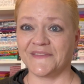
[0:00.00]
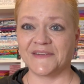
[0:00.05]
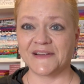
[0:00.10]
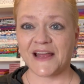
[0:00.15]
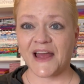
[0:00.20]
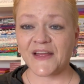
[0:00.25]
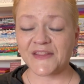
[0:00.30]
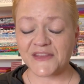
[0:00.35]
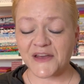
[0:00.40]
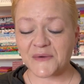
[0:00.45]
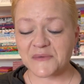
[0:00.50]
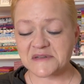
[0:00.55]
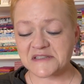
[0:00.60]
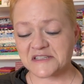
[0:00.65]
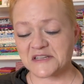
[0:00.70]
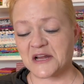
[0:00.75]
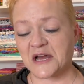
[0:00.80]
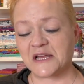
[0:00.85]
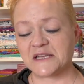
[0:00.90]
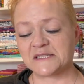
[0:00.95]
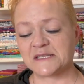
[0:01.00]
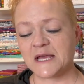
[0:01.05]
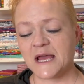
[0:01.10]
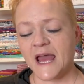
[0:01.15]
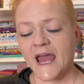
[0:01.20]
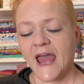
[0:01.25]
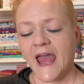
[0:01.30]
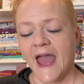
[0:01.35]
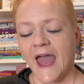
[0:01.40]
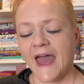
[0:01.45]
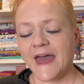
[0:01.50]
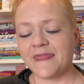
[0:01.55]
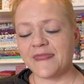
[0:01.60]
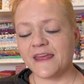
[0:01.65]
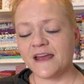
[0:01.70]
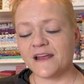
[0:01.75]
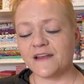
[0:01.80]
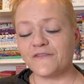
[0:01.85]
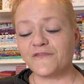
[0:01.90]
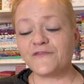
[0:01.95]
That one's nice. And
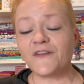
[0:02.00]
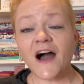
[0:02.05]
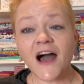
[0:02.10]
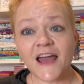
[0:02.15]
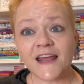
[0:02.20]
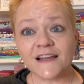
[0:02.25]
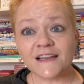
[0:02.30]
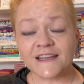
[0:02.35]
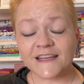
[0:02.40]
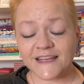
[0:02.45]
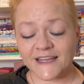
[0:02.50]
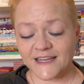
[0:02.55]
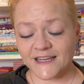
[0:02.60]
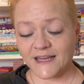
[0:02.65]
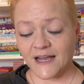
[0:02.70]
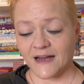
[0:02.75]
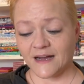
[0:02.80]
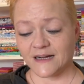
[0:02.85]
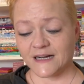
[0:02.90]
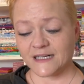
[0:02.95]
then finally,